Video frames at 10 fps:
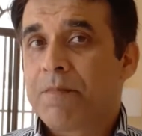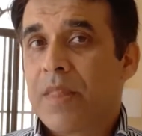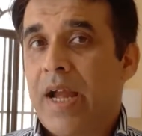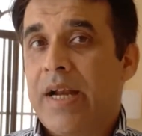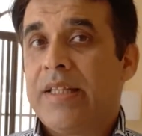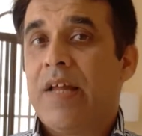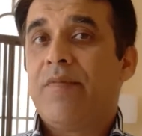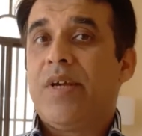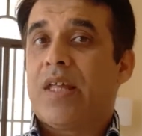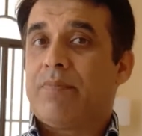and then
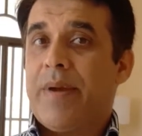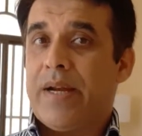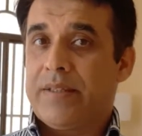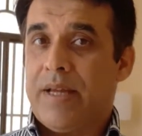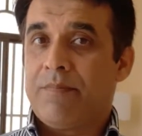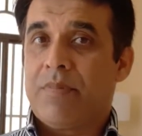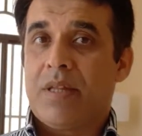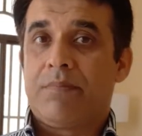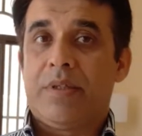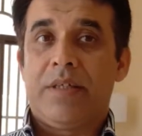we expect them
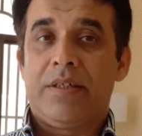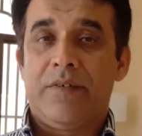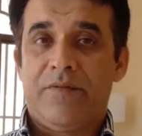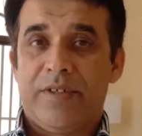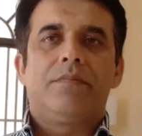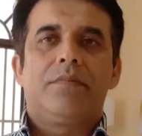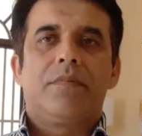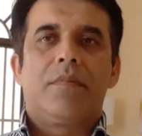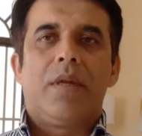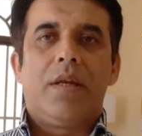something different.
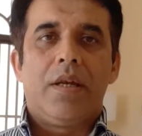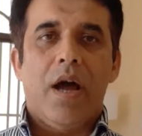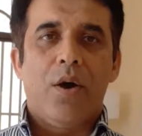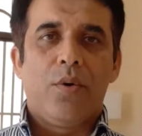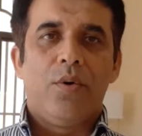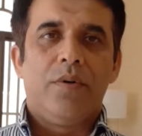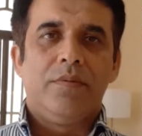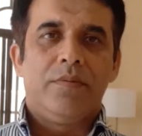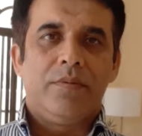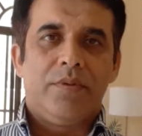
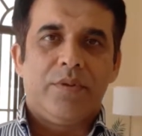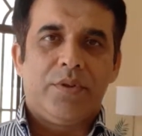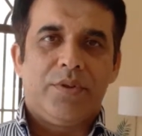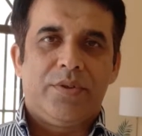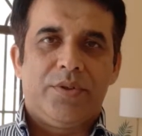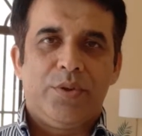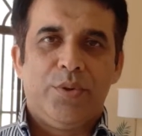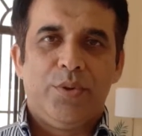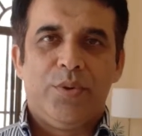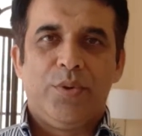Now,
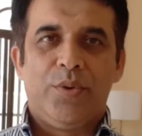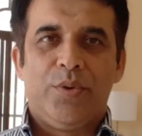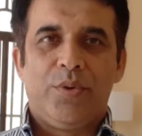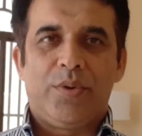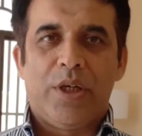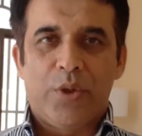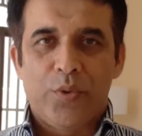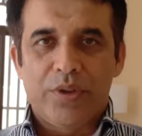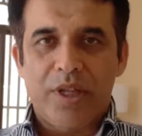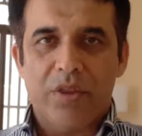to
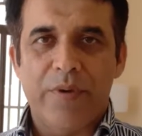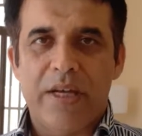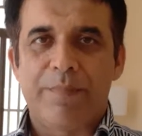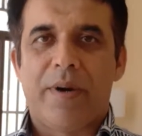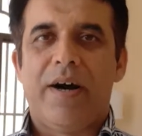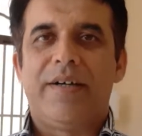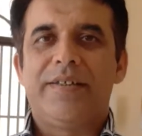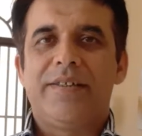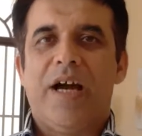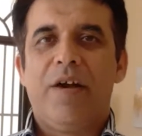conclude this very
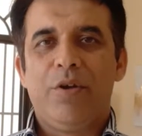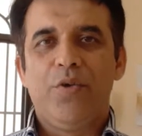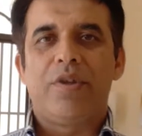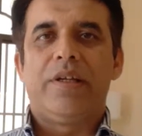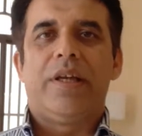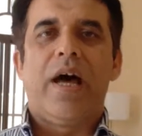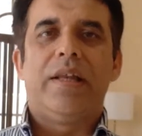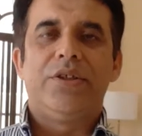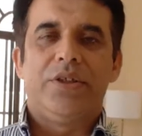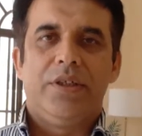part, I'll use an
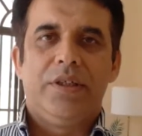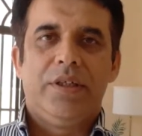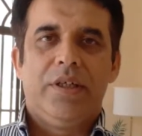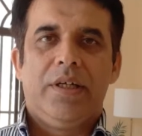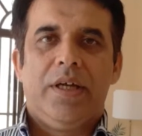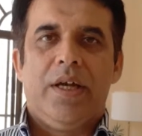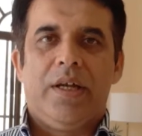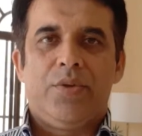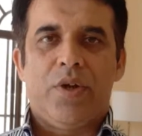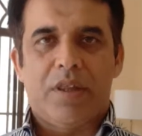analogy
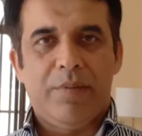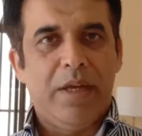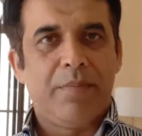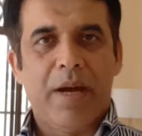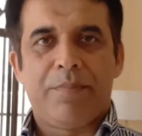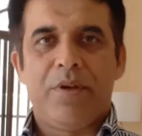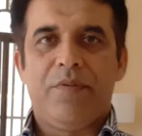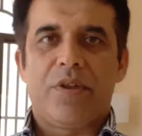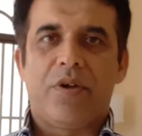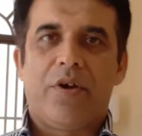to explain my
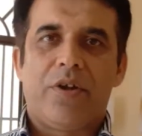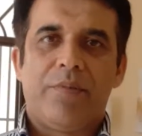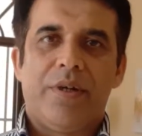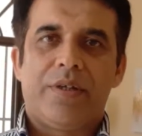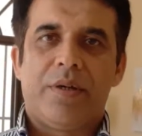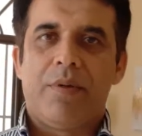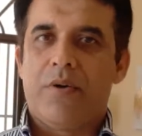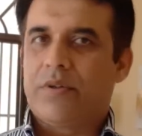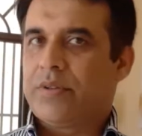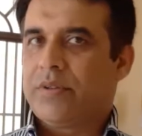previous argument
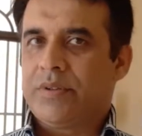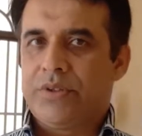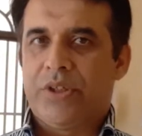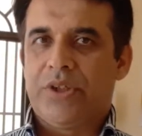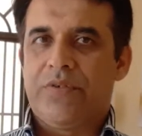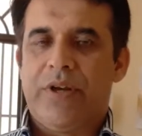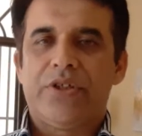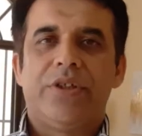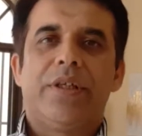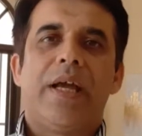about the
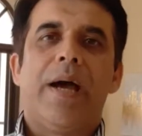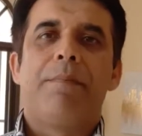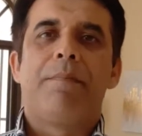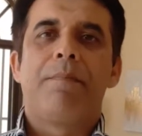generation gap.